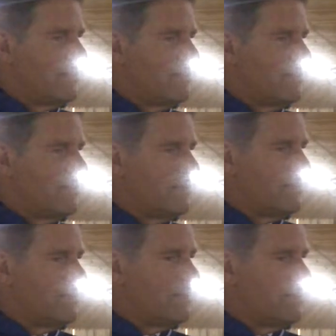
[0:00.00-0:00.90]

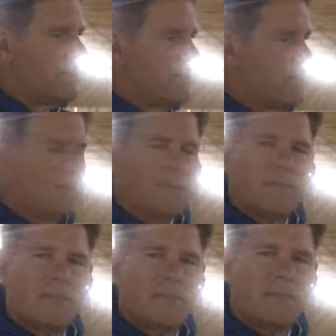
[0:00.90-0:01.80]

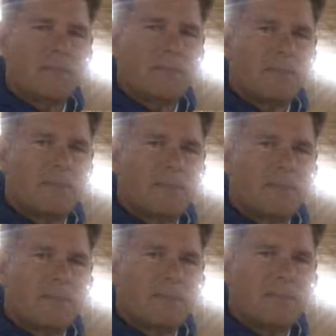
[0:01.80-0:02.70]

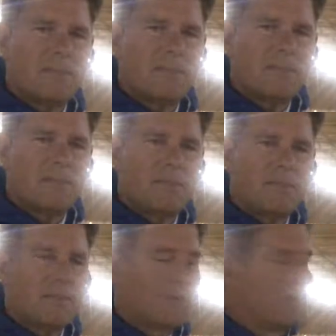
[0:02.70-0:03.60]

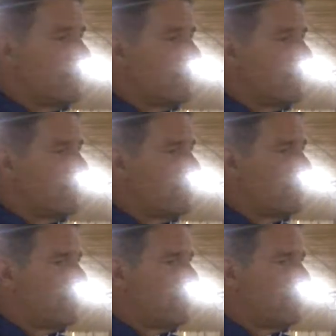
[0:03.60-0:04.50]

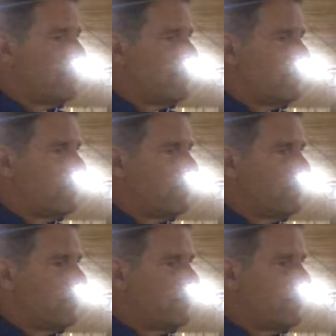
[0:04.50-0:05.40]

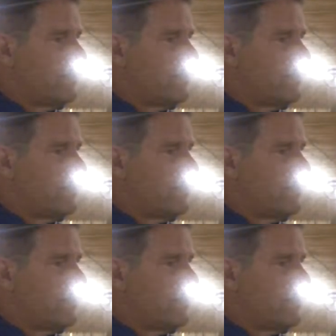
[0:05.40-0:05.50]
[no speech]